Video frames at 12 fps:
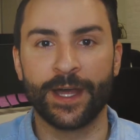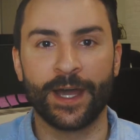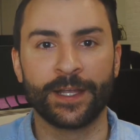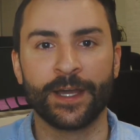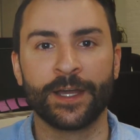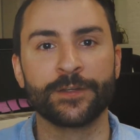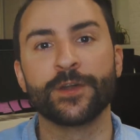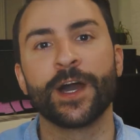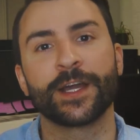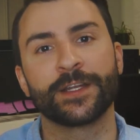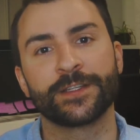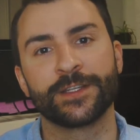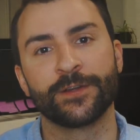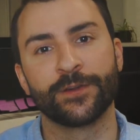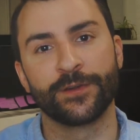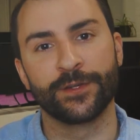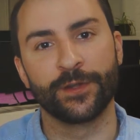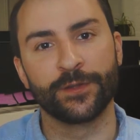I do not
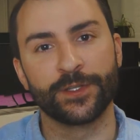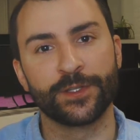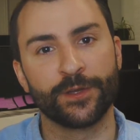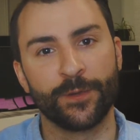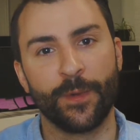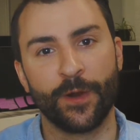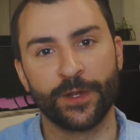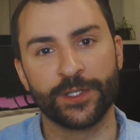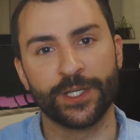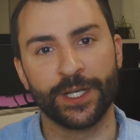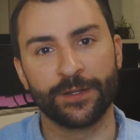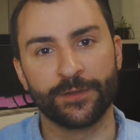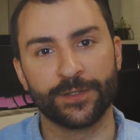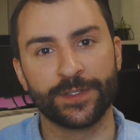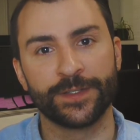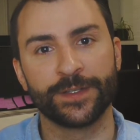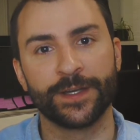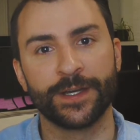consider, these third-party
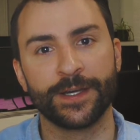channels,